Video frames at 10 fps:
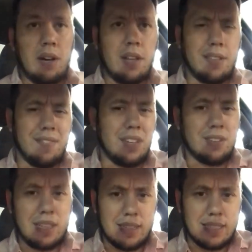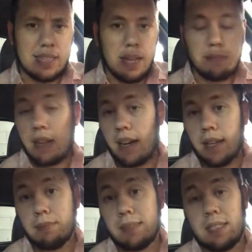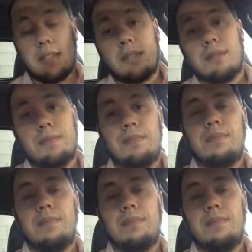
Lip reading: on the field at the same time, so